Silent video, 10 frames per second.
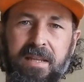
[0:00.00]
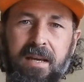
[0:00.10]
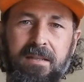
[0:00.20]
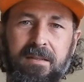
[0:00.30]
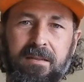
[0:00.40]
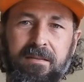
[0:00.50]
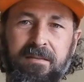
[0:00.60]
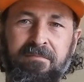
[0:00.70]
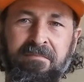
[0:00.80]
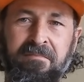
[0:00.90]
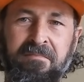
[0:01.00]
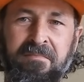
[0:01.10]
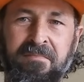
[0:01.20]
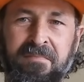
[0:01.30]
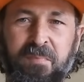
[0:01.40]
days.
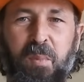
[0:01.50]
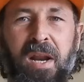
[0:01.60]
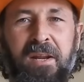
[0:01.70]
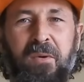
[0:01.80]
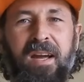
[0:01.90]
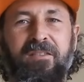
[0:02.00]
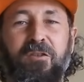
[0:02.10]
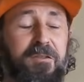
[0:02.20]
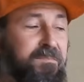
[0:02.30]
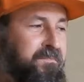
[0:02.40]
But anyway, look,